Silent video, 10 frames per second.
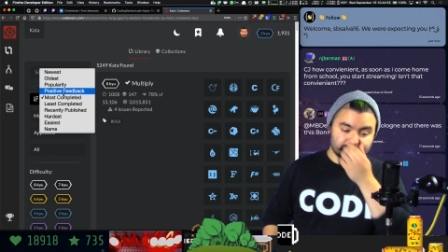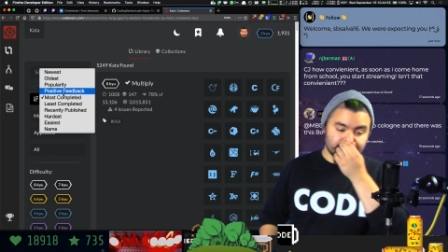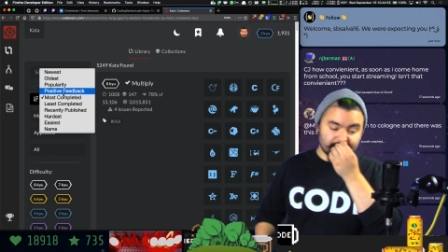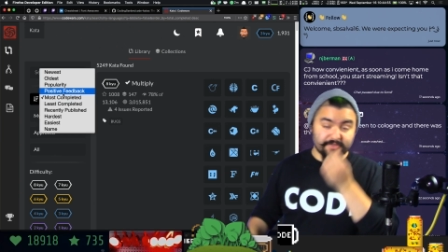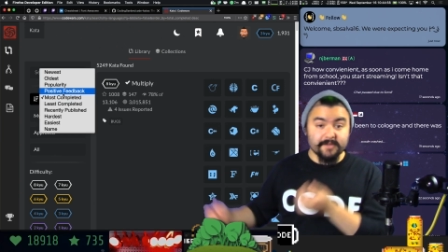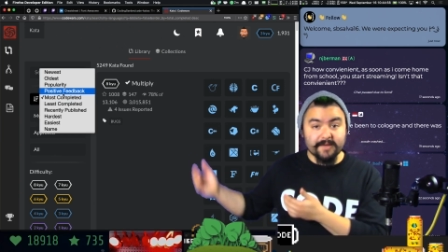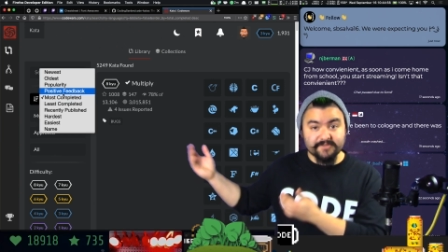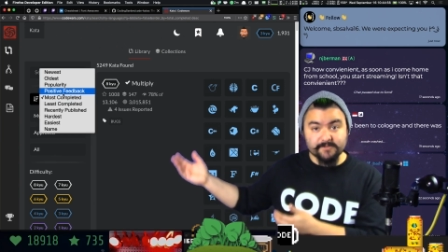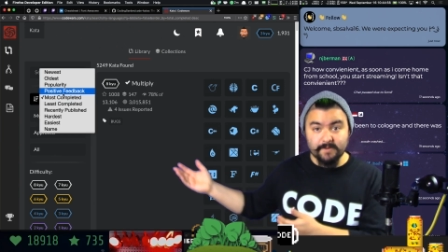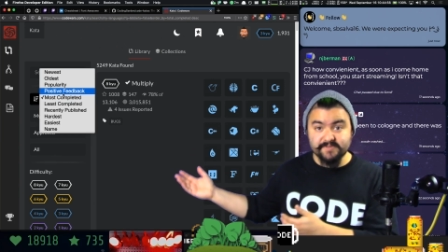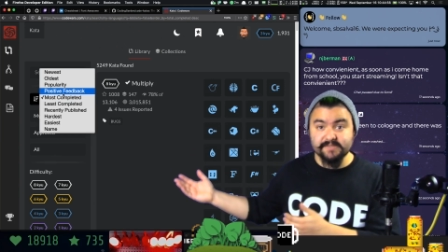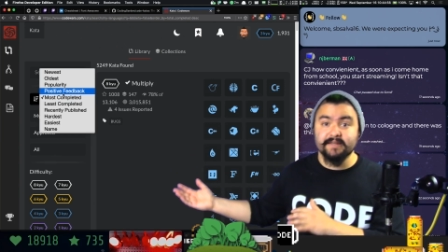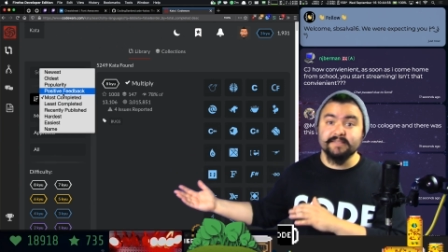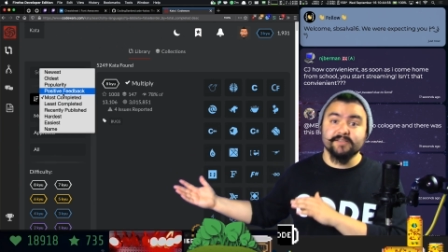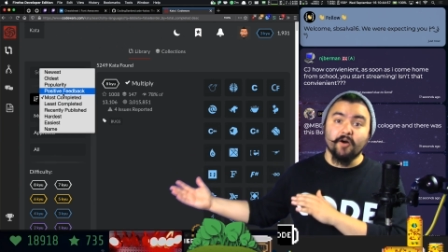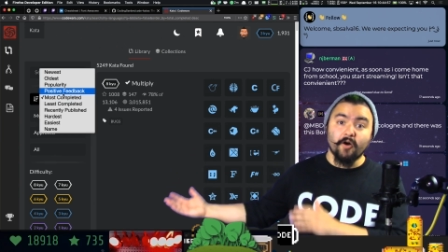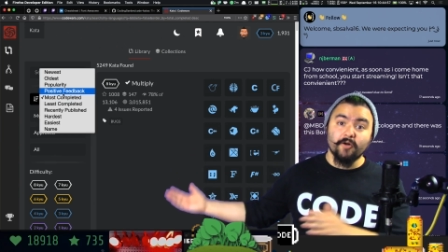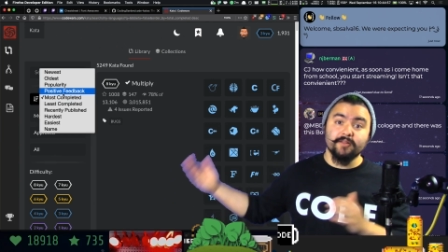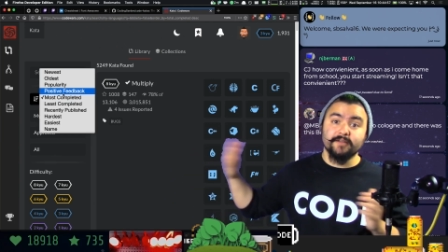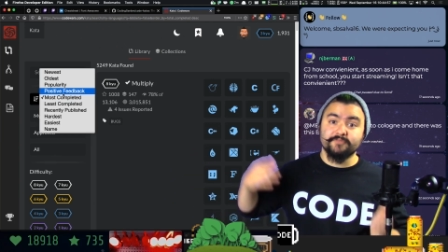So the thing about this website is
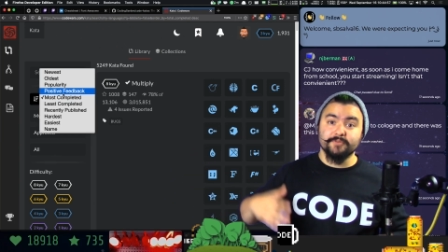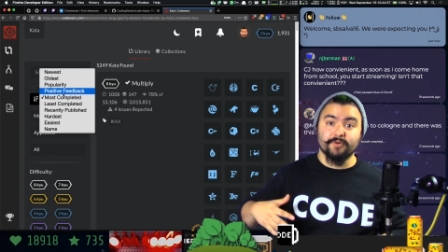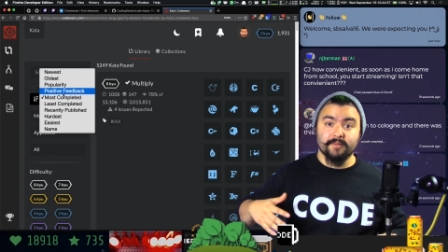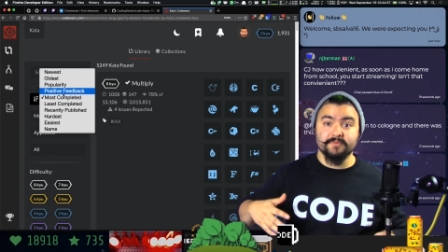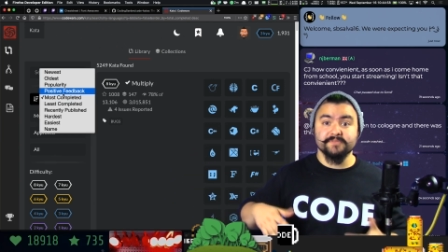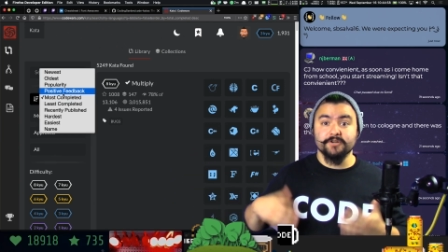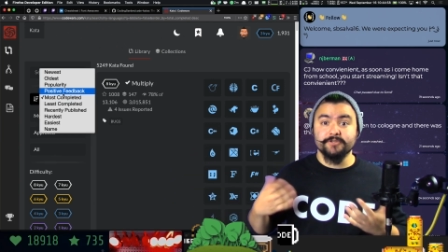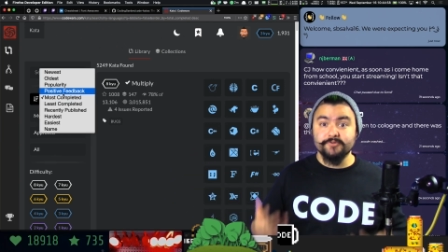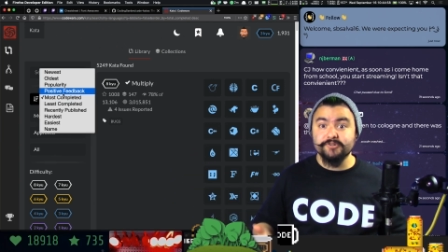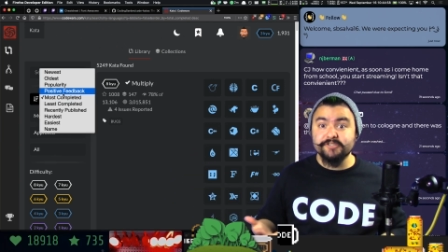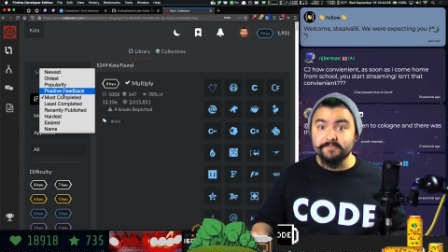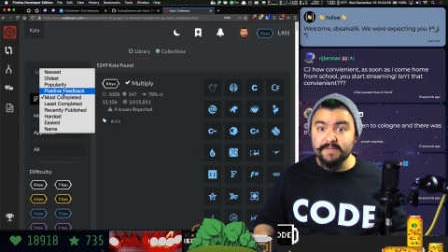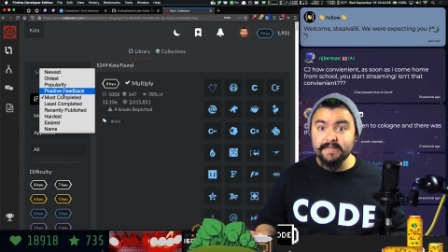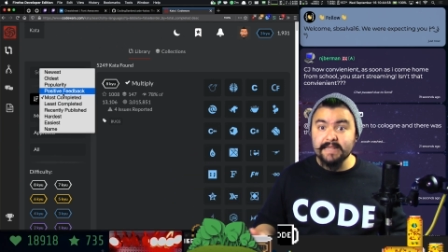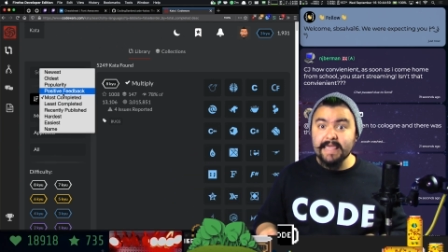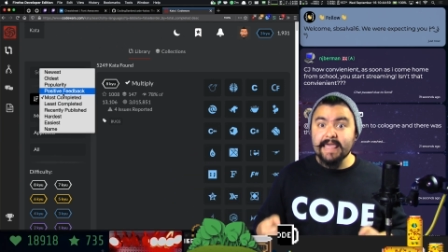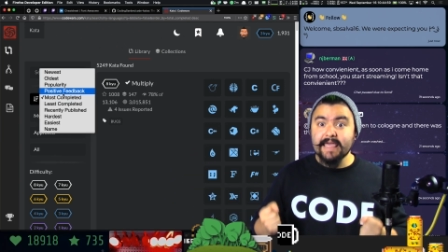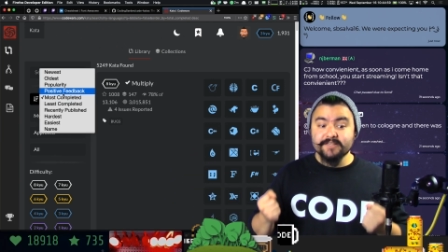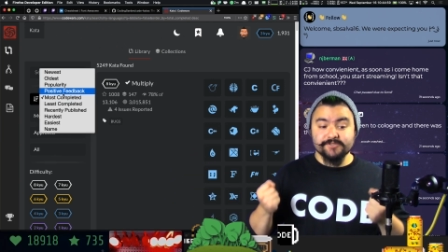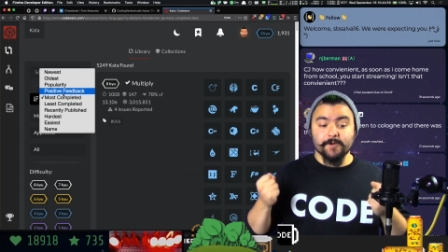all of the problems are user submitted.
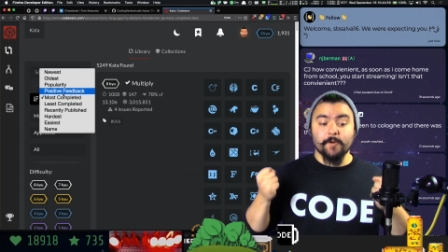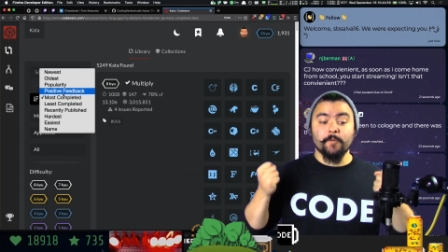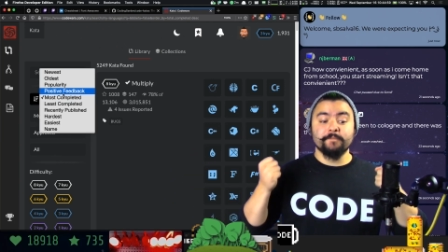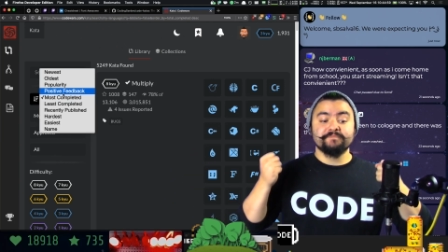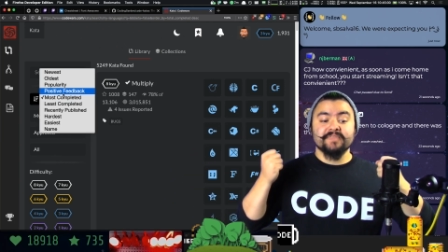So